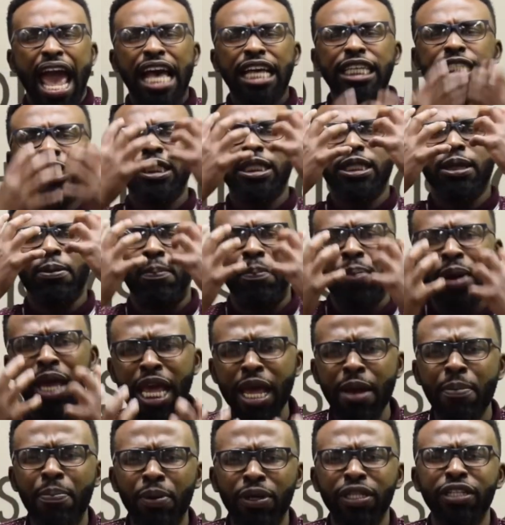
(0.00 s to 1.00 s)
As the
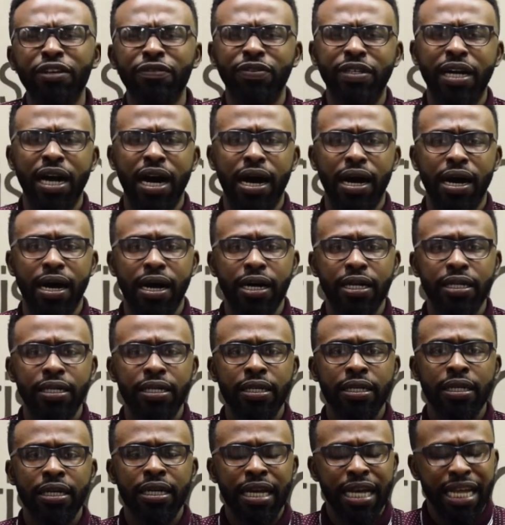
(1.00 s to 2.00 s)
people of God,
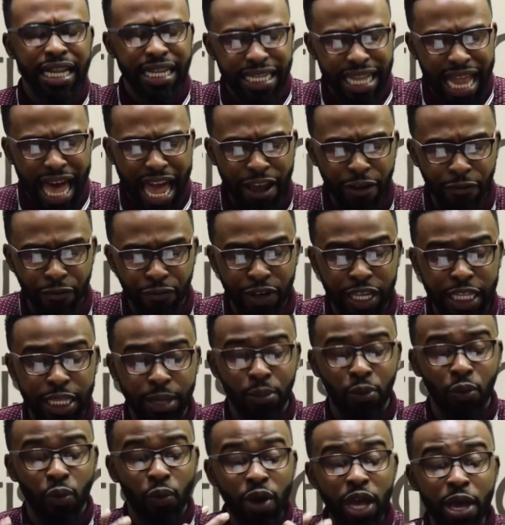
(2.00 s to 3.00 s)
like
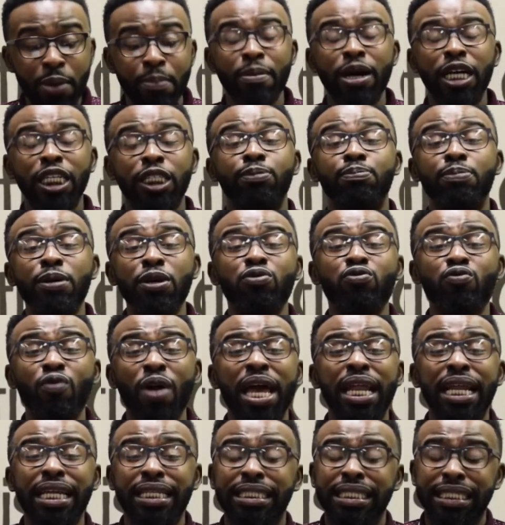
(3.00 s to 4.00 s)
Philip, we must be
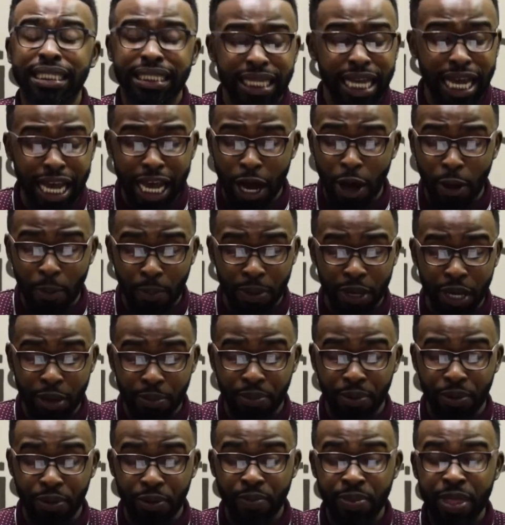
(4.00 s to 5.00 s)
ready to tell
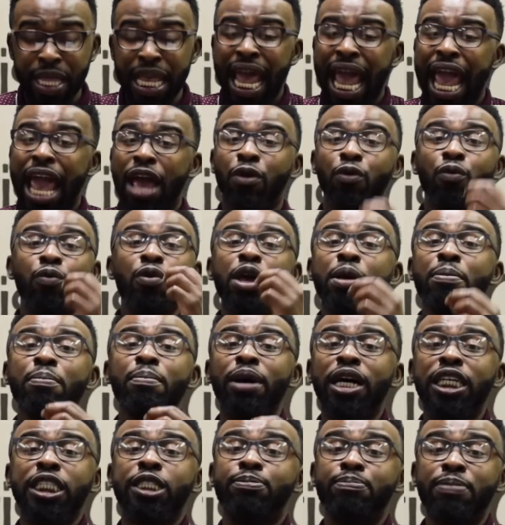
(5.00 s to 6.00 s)
people and we
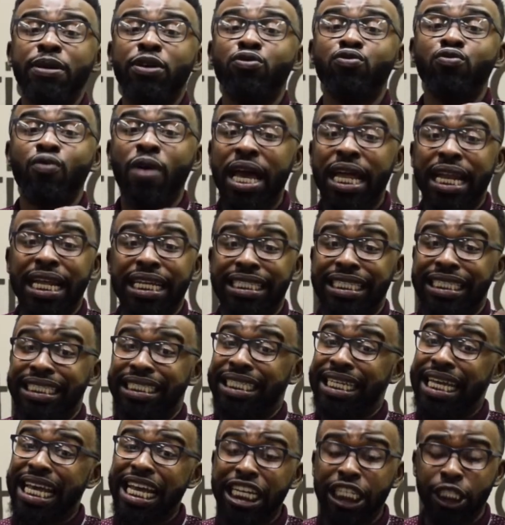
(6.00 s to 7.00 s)
must be ready
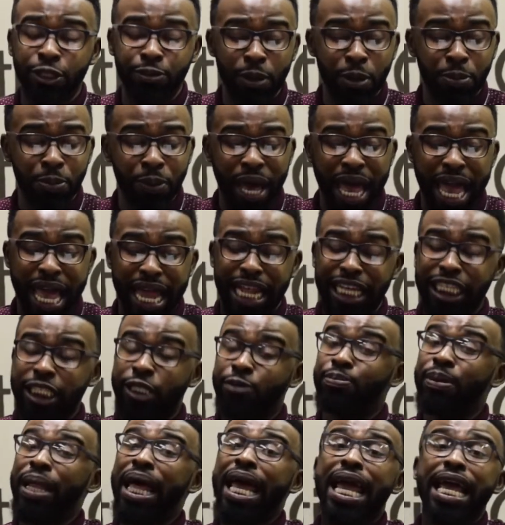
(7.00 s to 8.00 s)
to teach people and
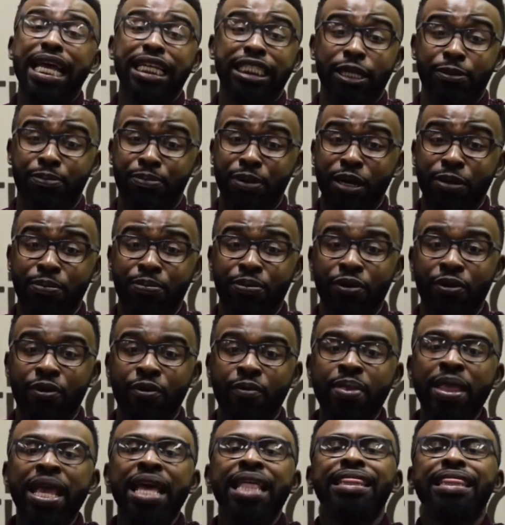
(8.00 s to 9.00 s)
explain to
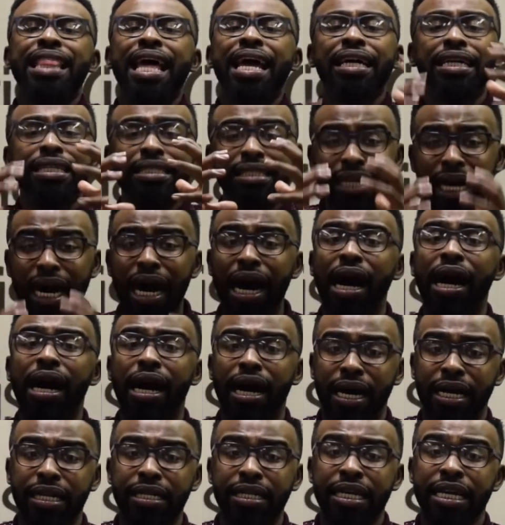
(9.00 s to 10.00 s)
people that
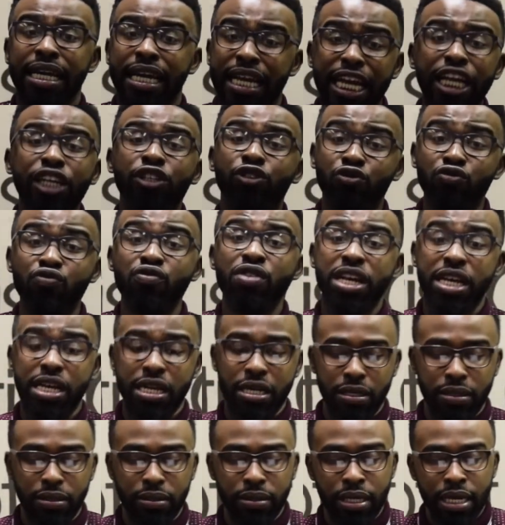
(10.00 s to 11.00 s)
God is
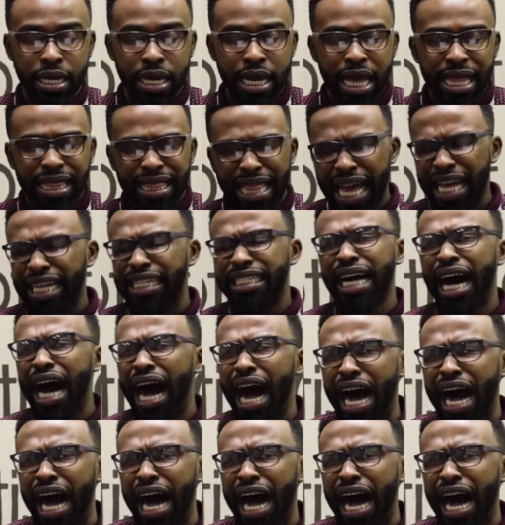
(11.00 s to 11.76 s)
real, that